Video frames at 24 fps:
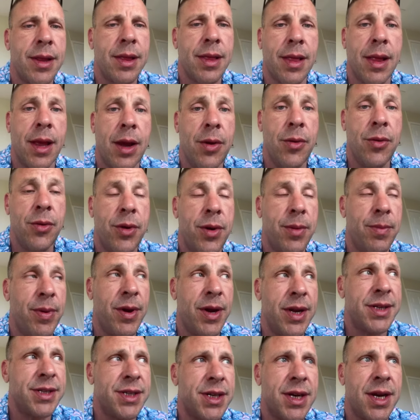load a
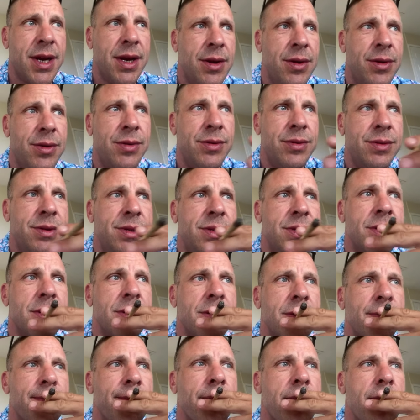bunch of cones.
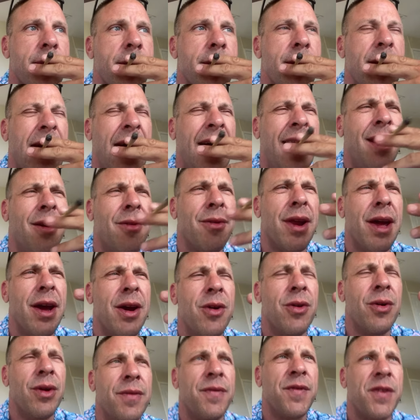I don't
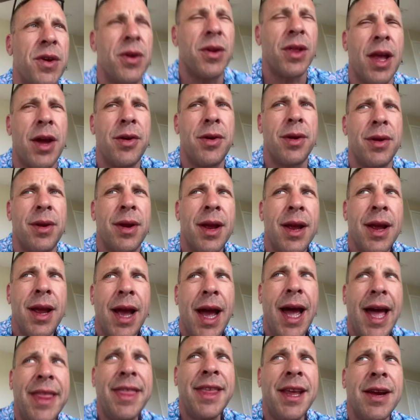know if you're loading.
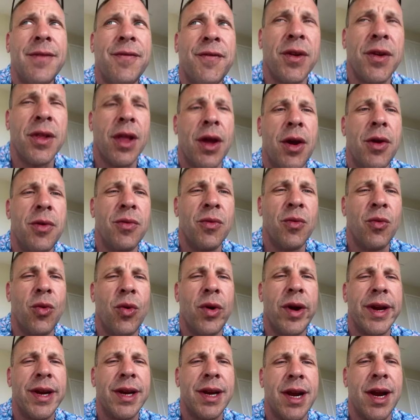I think for loading
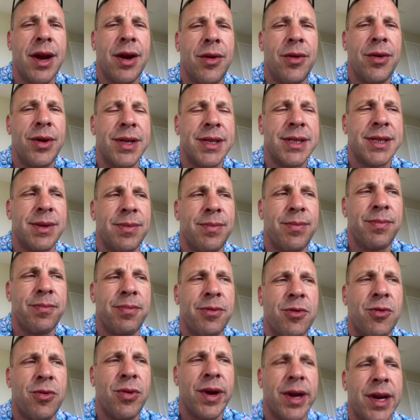one cone, it's the
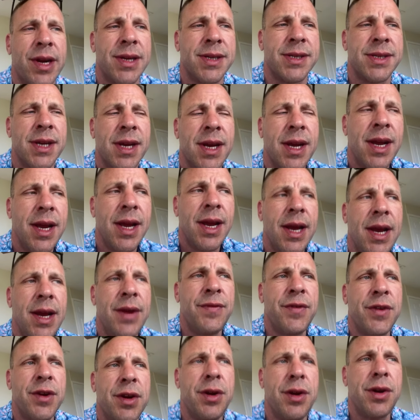quickest. If
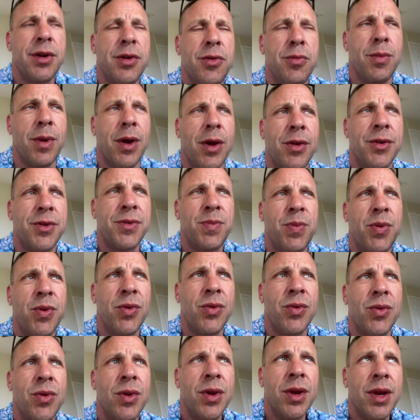you're going to do
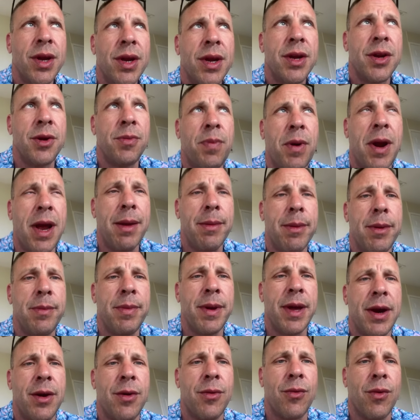multiple, you're probably
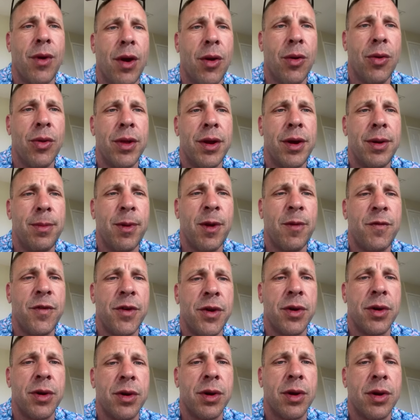better rolling them if
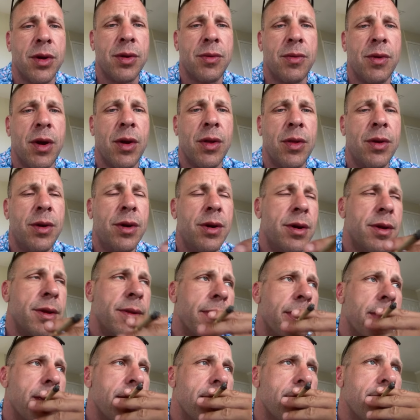you're a good roller,
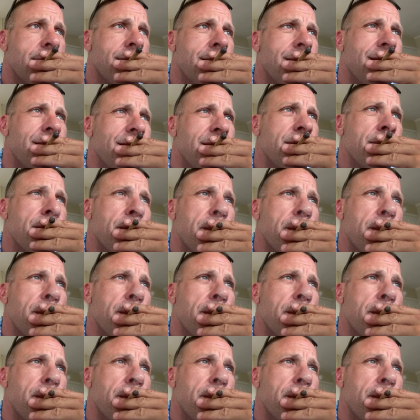you know,